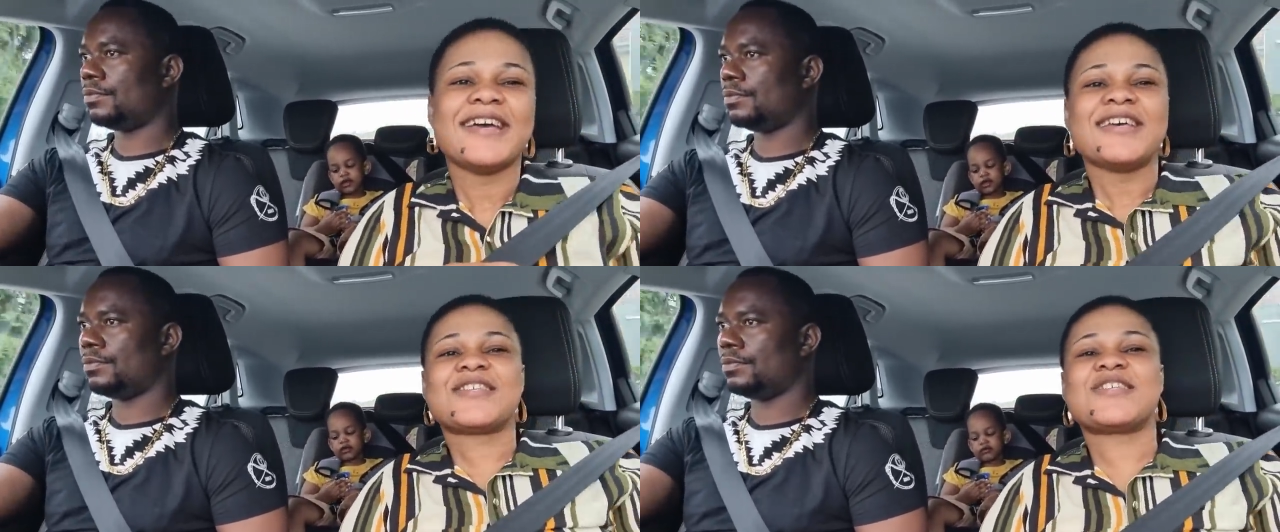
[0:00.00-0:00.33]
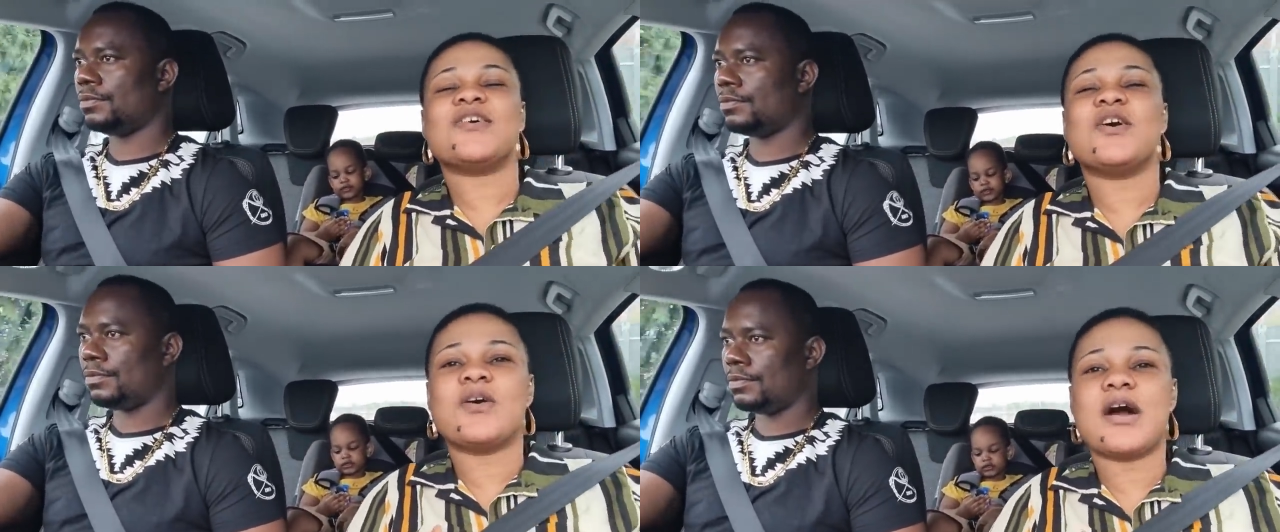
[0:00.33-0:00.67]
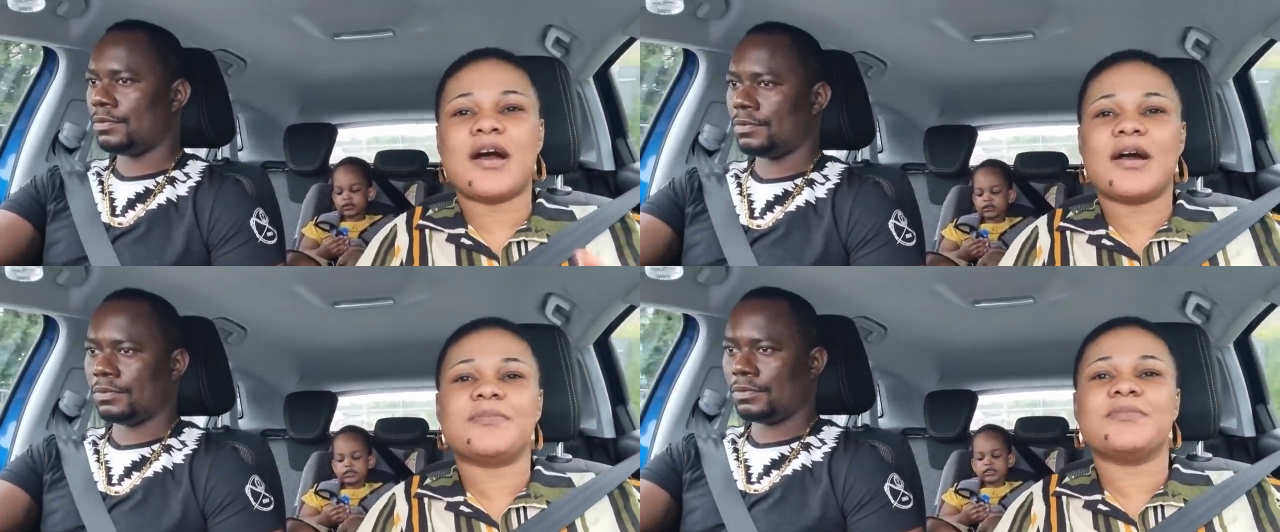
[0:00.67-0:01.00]
Speaker 1: So
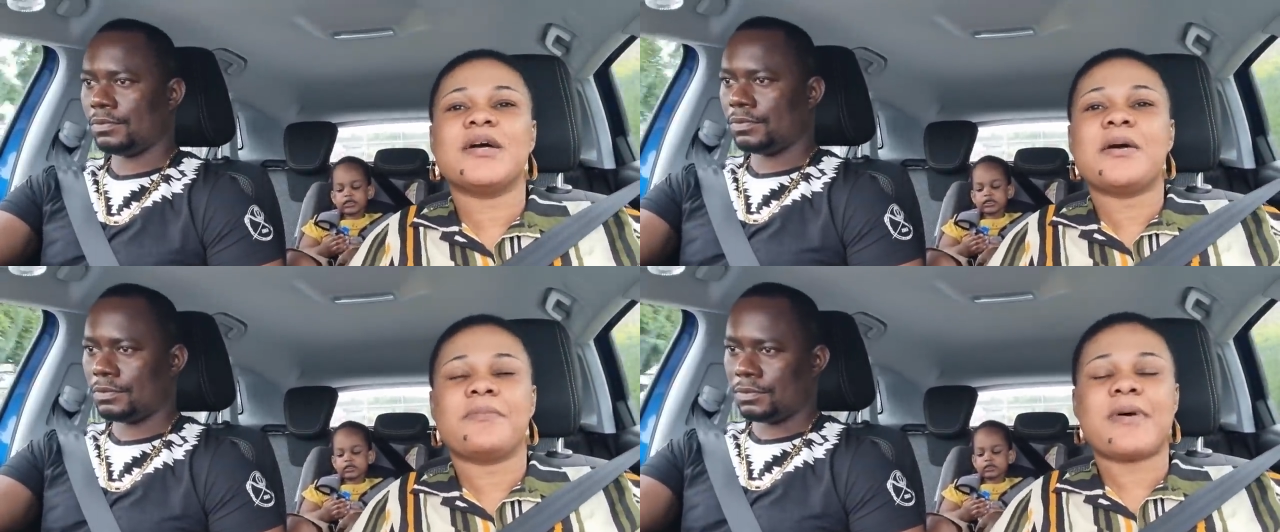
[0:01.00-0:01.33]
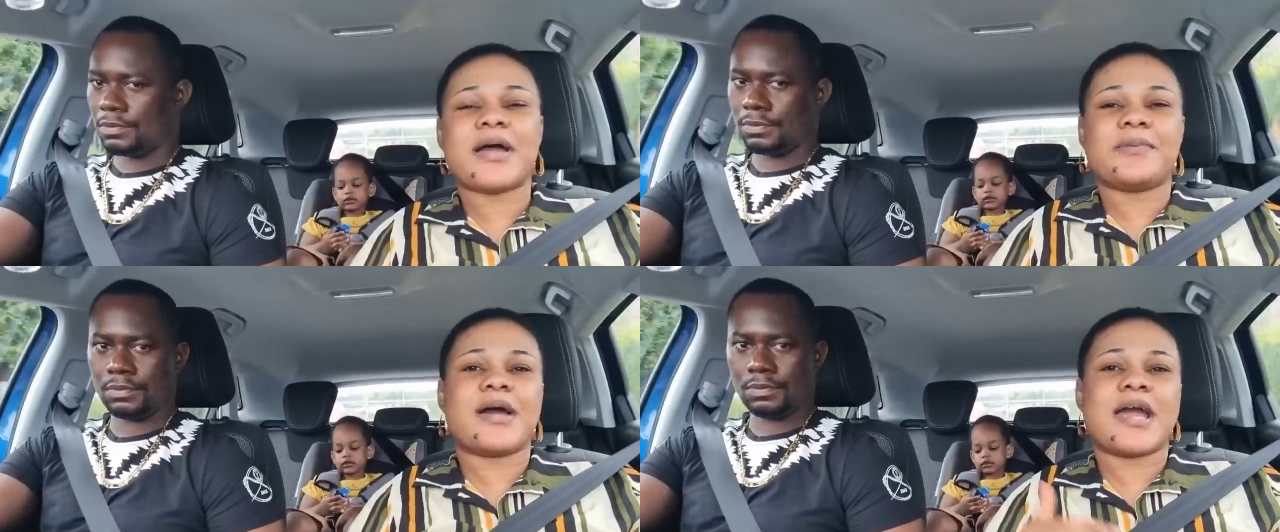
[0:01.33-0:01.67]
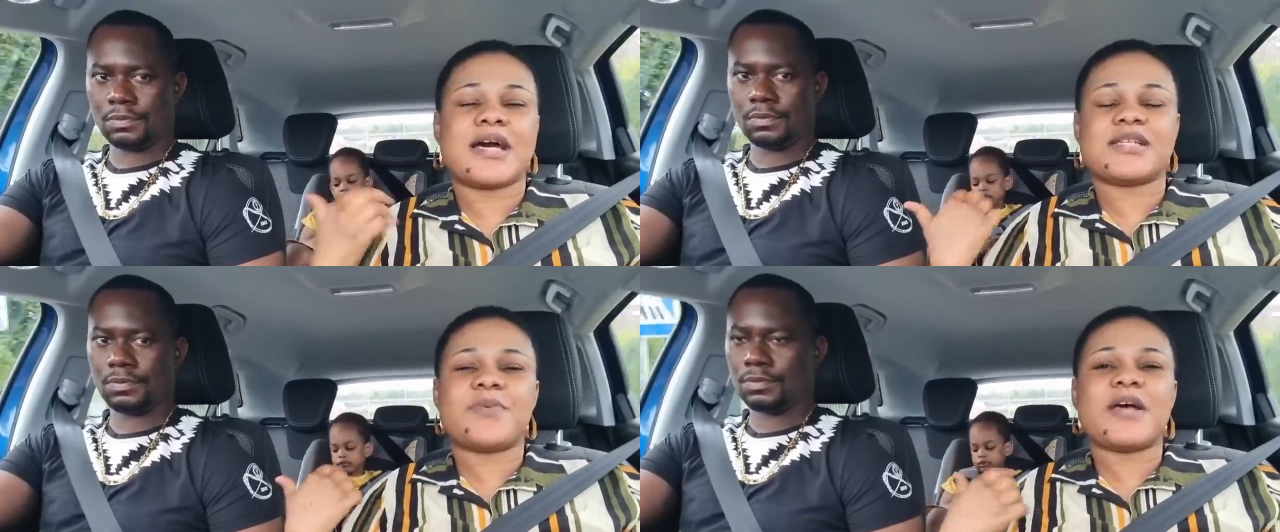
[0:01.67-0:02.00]
my
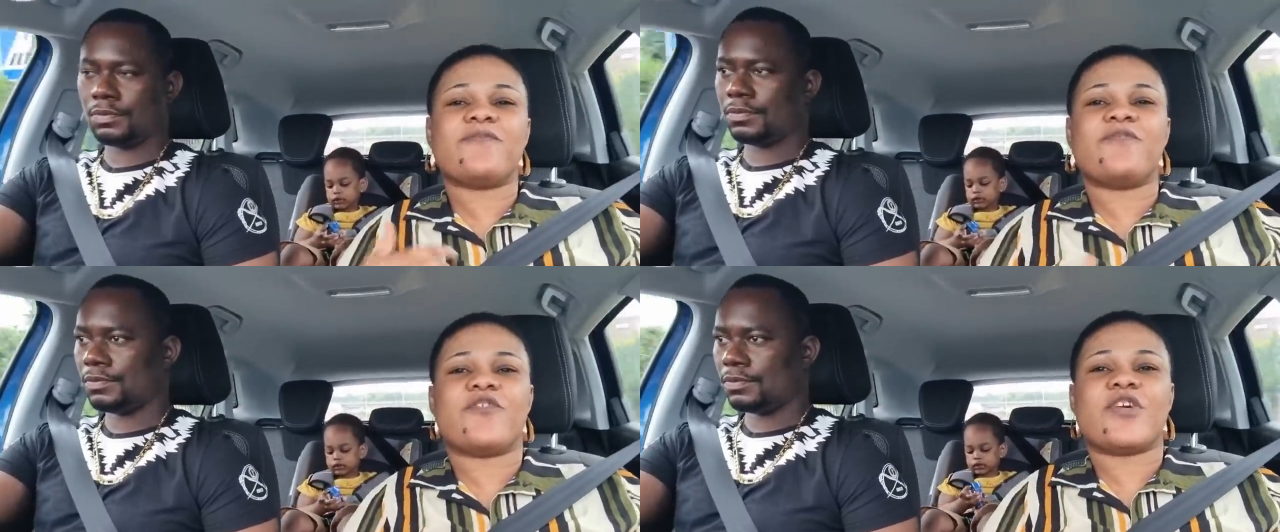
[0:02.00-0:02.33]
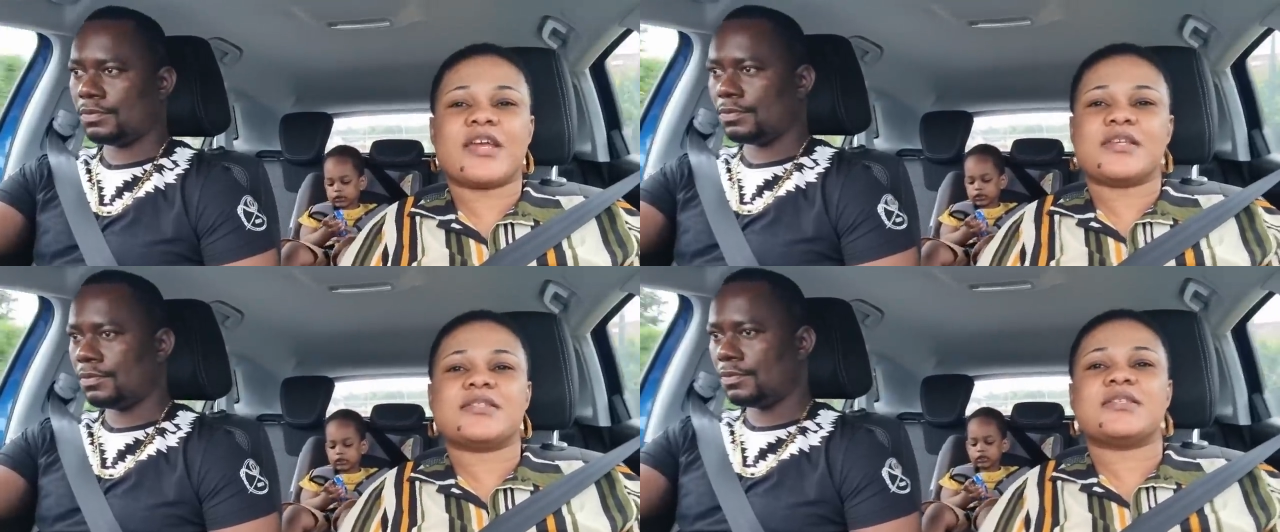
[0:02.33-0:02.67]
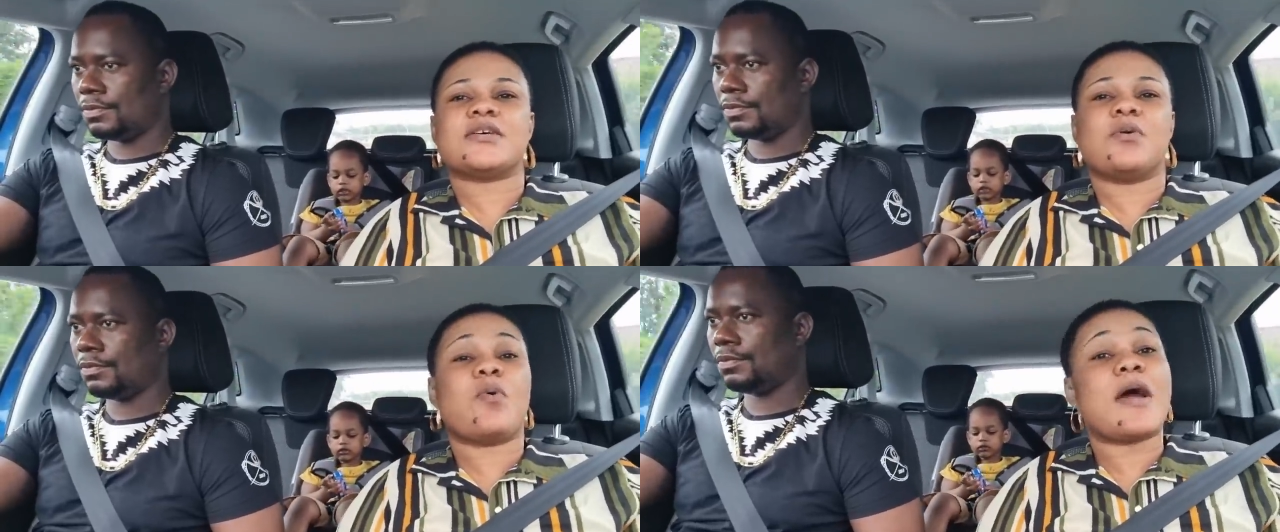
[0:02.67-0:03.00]
husband's
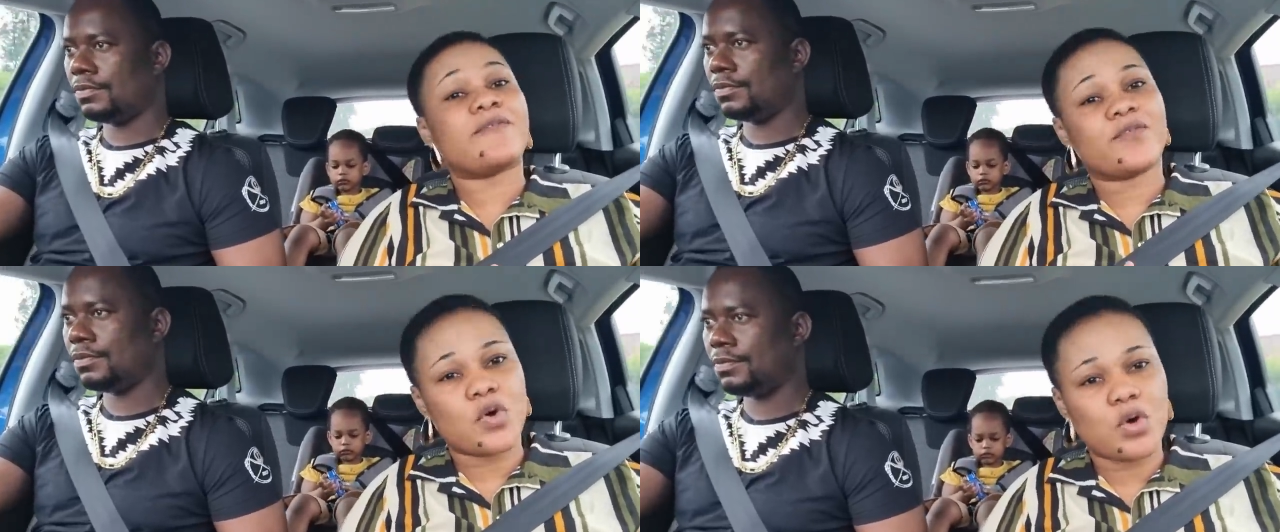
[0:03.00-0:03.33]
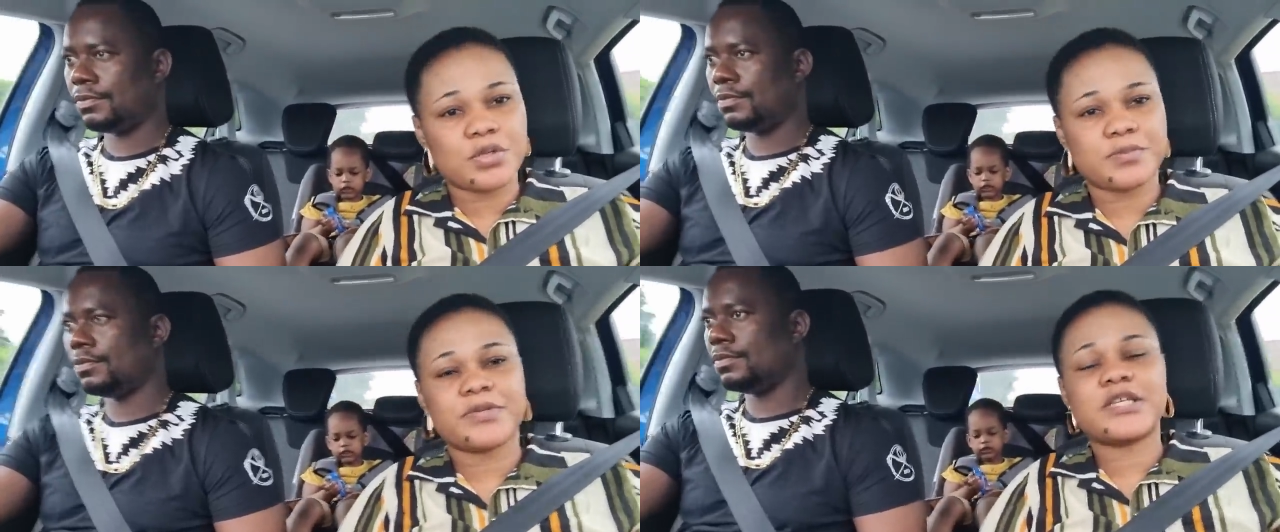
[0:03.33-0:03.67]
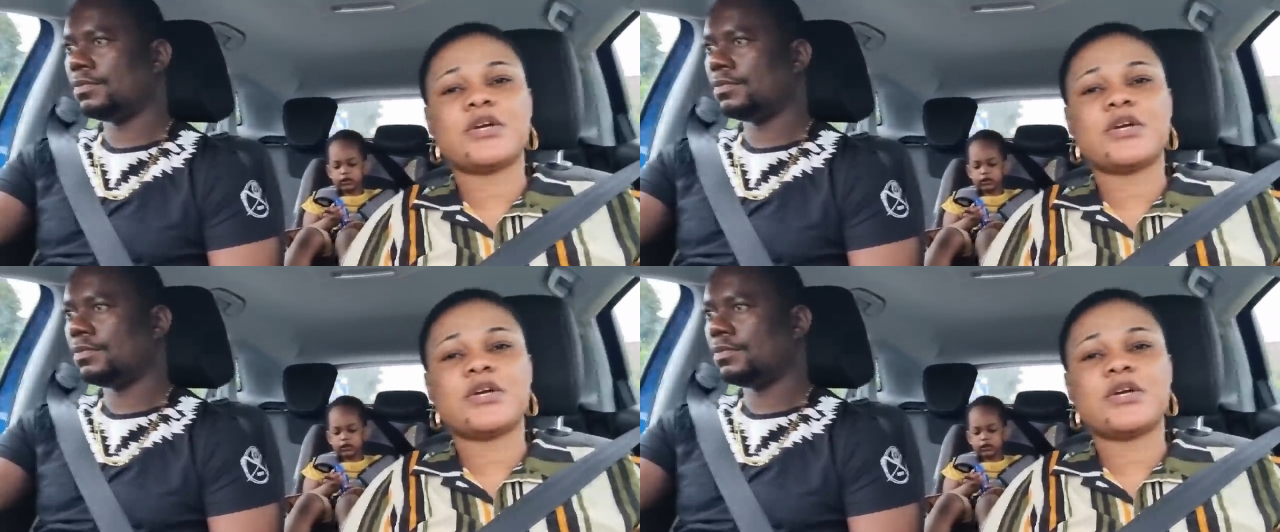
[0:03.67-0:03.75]
friend, a wife called me.